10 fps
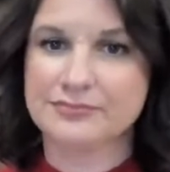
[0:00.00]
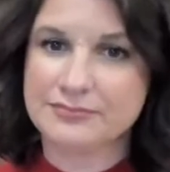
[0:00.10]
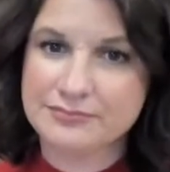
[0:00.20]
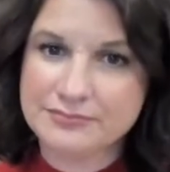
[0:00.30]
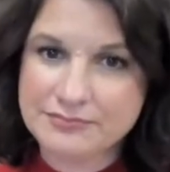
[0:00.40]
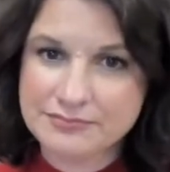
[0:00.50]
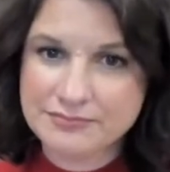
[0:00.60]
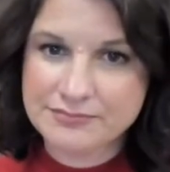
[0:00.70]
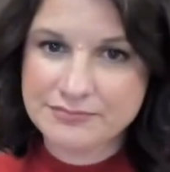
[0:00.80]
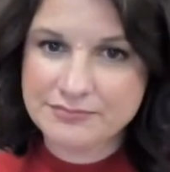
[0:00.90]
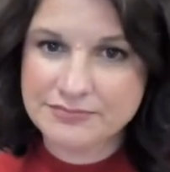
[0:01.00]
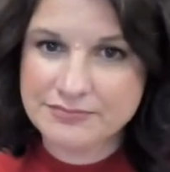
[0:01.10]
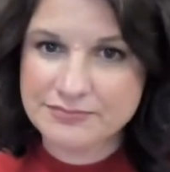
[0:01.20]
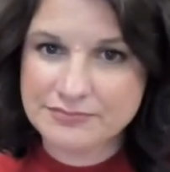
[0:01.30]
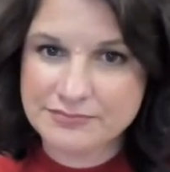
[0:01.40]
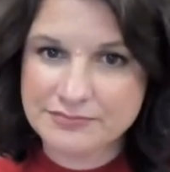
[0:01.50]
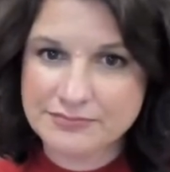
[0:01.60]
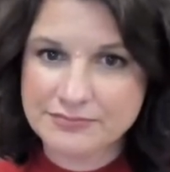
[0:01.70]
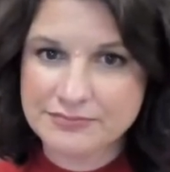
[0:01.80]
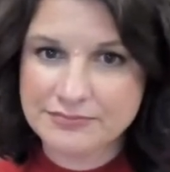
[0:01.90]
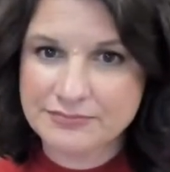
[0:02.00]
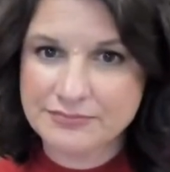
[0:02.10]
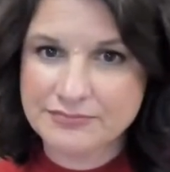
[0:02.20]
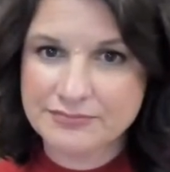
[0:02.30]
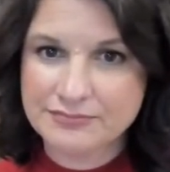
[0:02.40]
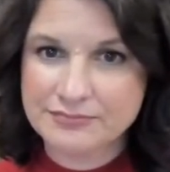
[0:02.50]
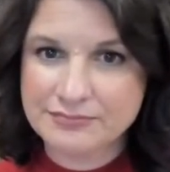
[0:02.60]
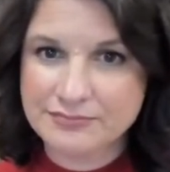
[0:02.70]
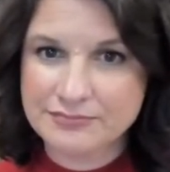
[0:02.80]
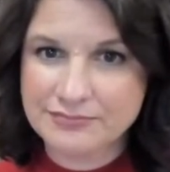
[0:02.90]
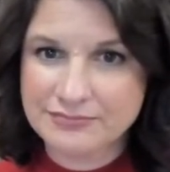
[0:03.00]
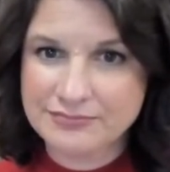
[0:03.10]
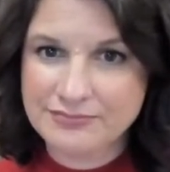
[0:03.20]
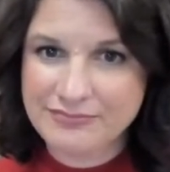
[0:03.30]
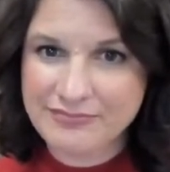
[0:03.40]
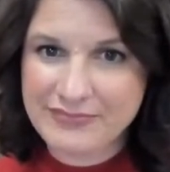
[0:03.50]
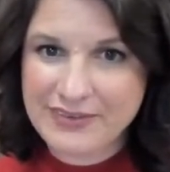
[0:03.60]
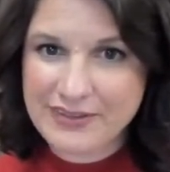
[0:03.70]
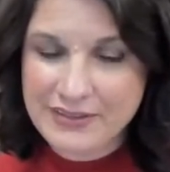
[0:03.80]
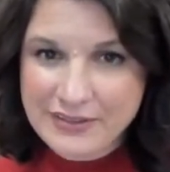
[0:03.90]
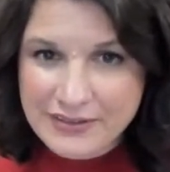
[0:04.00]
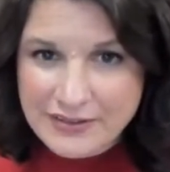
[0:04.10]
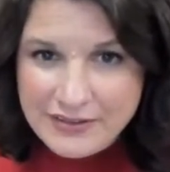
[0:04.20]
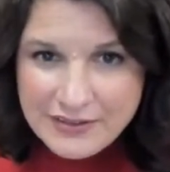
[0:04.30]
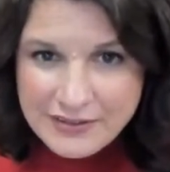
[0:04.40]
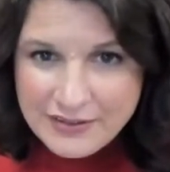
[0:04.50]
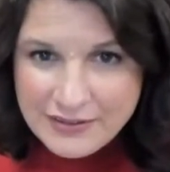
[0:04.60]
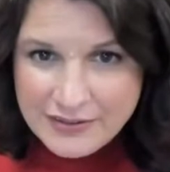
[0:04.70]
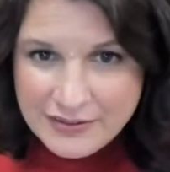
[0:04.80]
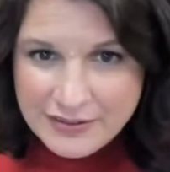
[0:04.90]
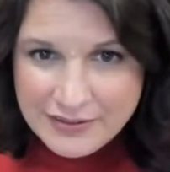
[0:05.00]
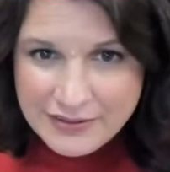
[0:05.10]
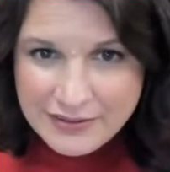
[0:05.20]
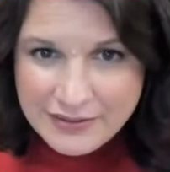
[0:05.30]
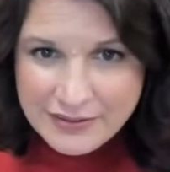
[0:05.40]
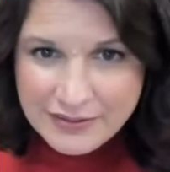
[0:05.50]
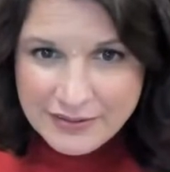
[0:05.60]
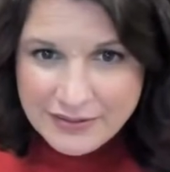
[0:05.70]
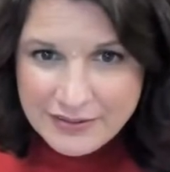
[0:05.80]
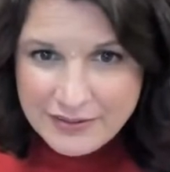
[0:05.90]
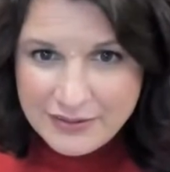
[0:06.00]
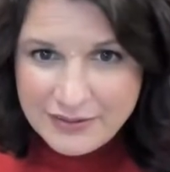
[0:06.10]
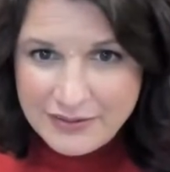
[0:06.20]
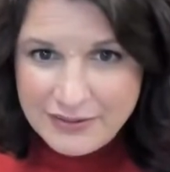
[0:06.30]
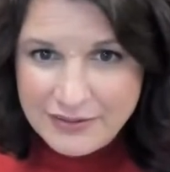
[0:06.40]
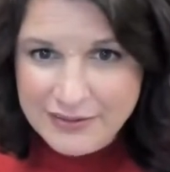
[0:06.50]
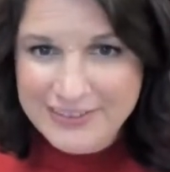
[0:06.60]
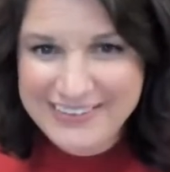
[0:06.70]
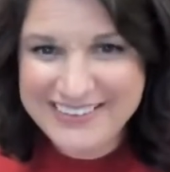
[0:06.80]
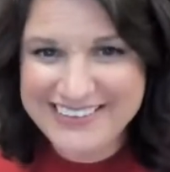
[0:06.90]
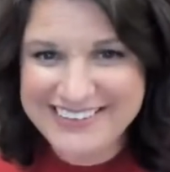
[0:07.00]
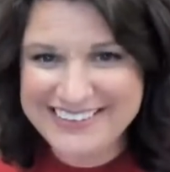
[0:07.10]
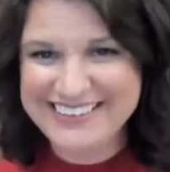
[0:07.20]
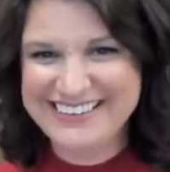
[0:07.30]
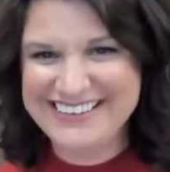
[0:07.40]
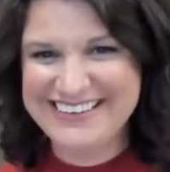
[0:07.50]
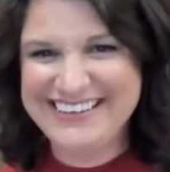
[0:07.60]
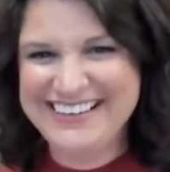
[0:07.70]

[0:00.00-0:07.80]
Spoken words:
This person isn't speaking.